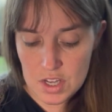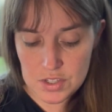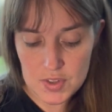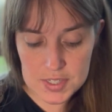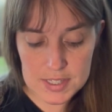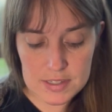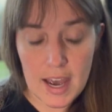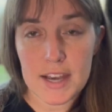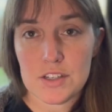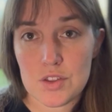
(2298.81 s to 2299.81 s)
So the
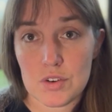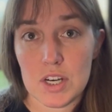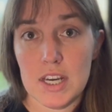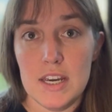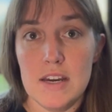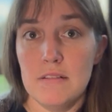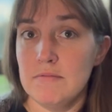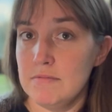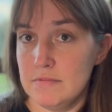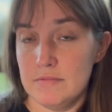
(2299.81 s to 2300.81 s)
size 3
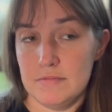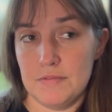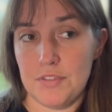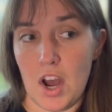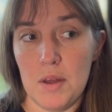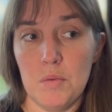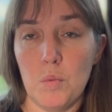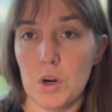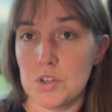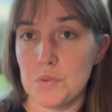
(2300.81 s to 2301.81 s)
front
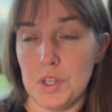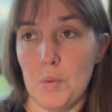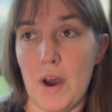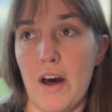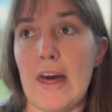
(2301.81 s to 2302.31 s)
worked really well.